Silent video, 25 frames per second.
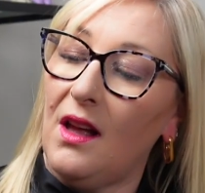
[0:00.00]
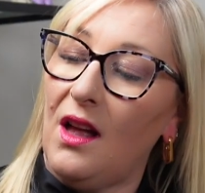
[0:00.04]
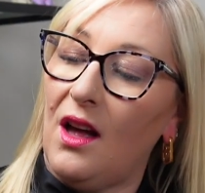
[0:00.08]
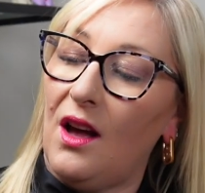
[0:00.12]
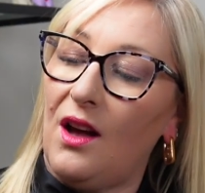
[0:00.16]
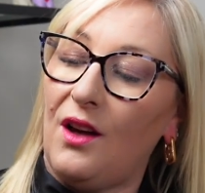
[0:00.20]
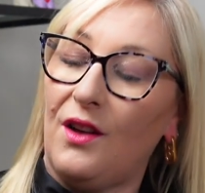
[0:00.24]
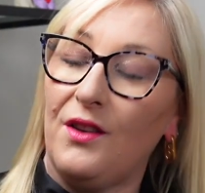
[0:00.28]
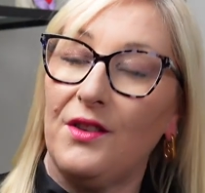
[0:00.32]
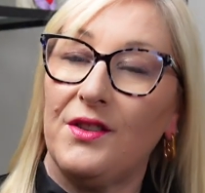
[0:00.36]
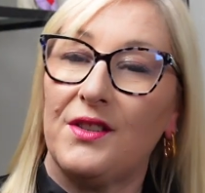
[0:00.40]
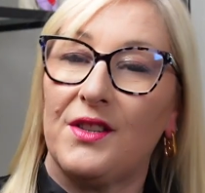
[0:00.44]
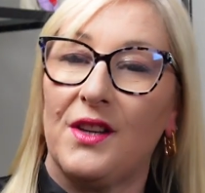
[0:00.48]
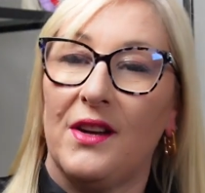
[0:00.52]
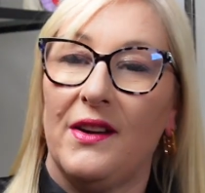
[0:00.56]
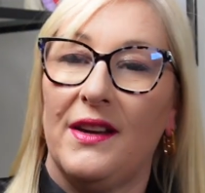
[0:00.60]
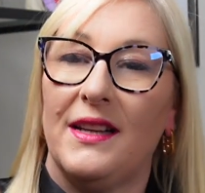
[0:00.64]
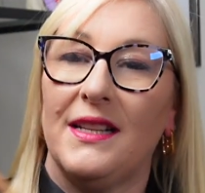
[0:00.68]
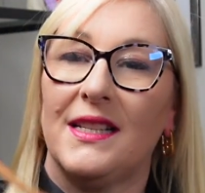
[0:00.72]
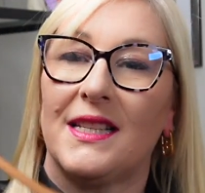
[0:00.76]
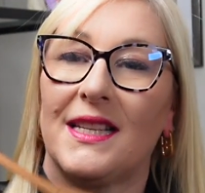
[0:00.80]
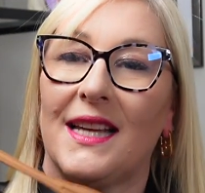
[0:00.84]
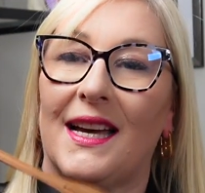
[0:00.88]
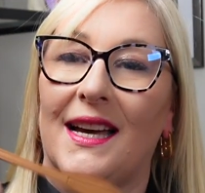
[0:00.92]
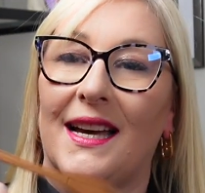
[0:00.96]
Also
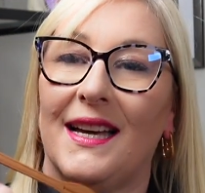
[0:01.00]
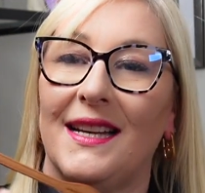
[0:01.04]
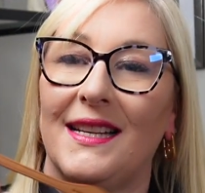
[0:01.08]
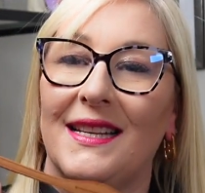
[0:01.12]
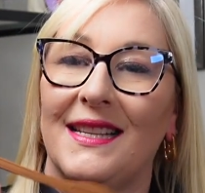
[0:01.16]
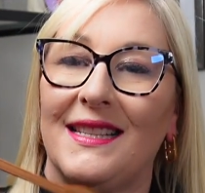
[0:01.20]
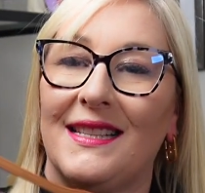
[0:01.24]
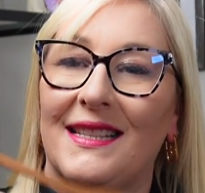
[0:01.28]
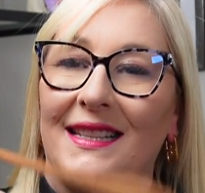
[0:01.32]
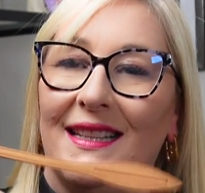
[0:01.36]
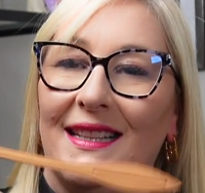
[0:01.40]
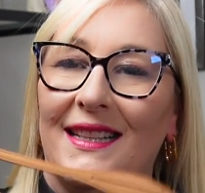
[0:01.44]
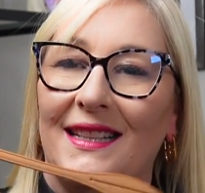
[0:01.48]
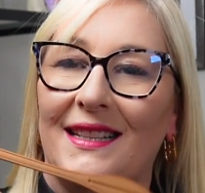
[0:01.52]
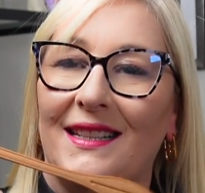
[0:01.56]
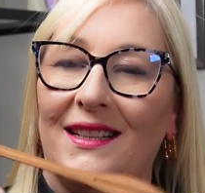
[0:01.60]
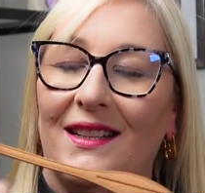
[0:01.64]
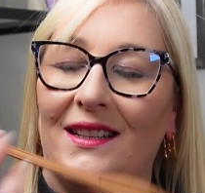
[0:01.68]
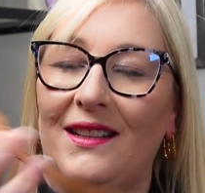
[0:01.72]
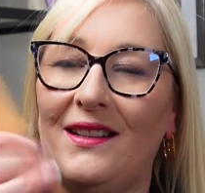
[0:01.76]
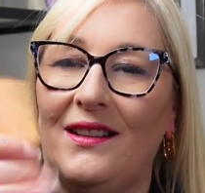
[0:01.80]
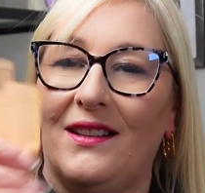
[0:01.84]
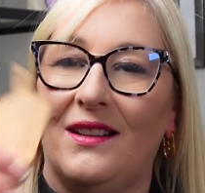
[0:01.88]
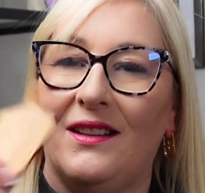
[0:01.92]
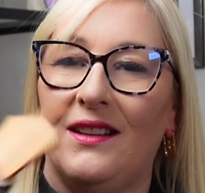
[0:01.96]
inside is a
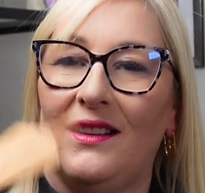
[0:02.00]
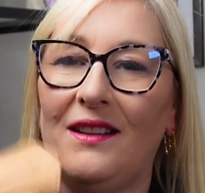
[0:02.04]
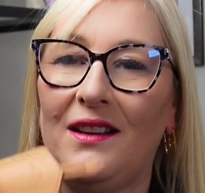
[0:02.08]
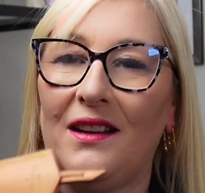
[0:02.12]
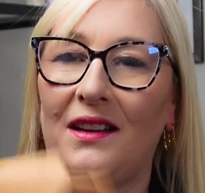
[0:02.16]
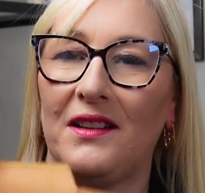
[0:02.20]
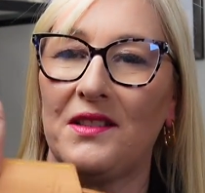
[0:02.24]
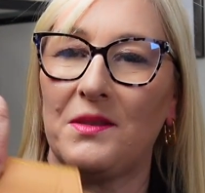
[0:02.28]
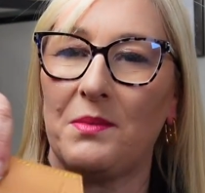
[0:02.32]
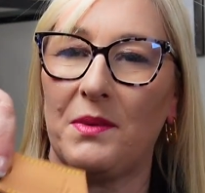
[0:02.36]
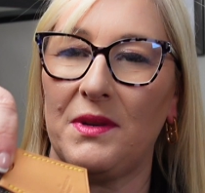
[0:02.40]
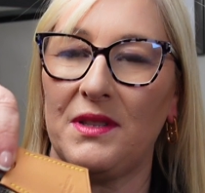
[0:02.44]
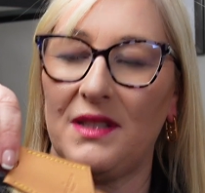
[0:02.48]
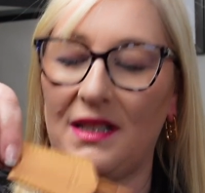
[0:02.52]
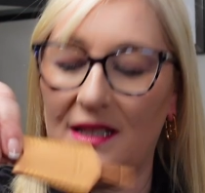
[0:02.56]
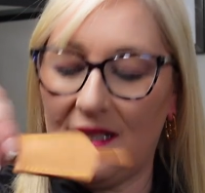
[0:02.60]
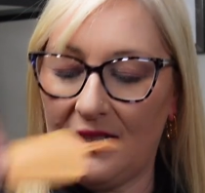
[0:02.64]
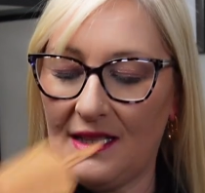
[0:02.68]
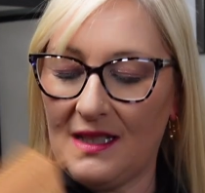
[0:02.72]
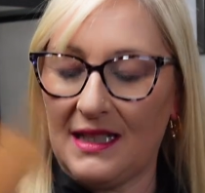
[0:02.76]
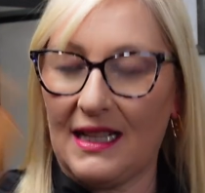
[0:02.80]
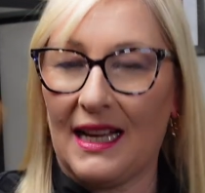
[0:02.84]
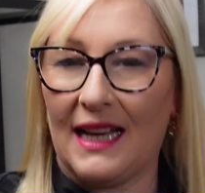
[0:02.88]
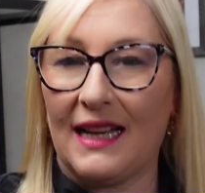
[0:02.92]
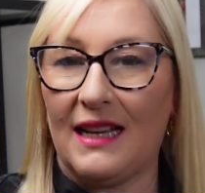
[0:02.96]
little, I suppose this
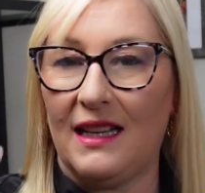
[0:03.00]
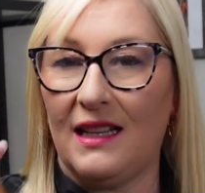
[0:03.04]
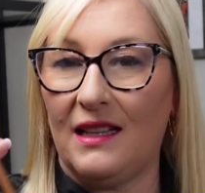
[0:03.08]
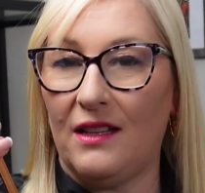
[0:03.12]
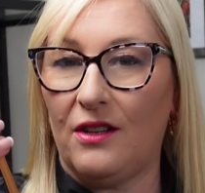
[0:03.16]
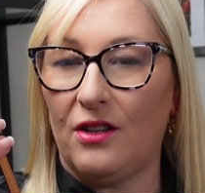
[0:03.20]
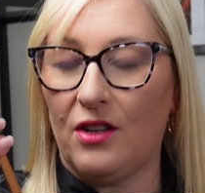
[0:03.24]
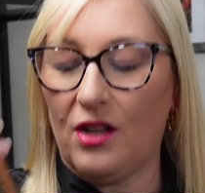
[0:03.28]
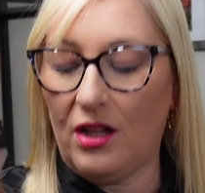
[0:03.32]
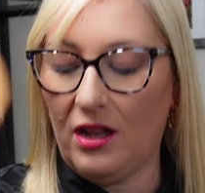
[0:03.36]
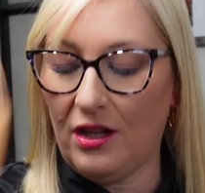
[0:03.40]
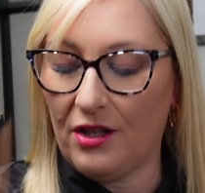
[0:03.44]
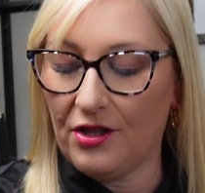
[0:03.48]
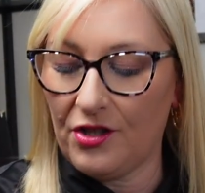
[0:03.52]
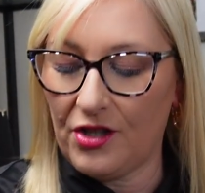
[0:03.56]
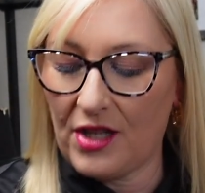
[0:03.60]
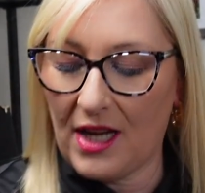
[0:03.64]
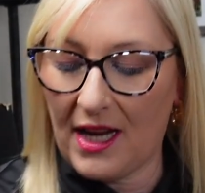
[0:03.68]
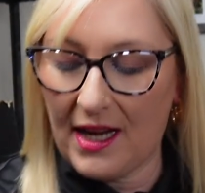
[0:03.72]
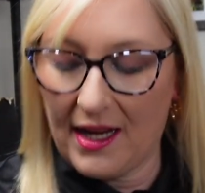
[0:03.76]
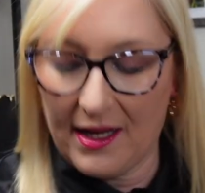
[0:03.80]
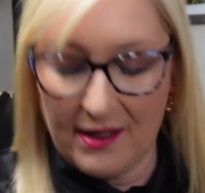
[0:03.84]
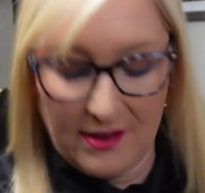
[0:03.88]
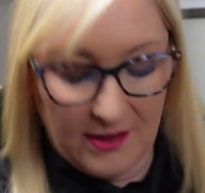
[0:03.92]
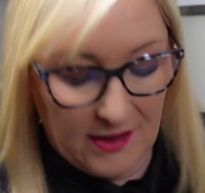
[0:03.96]
is like a little
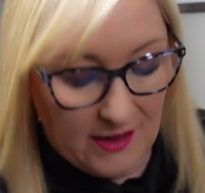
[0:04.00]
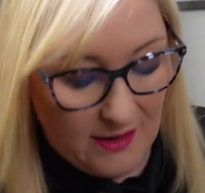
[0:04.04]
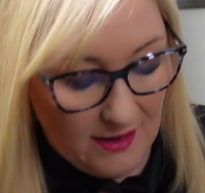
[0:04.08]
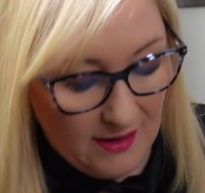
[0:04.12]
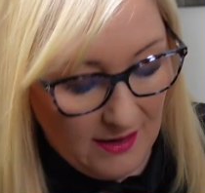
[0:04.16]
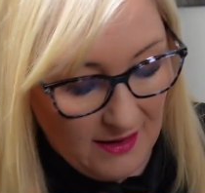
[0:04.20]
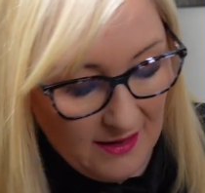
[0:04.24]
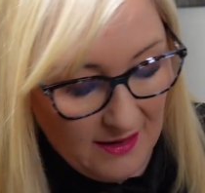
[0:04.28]
clochette.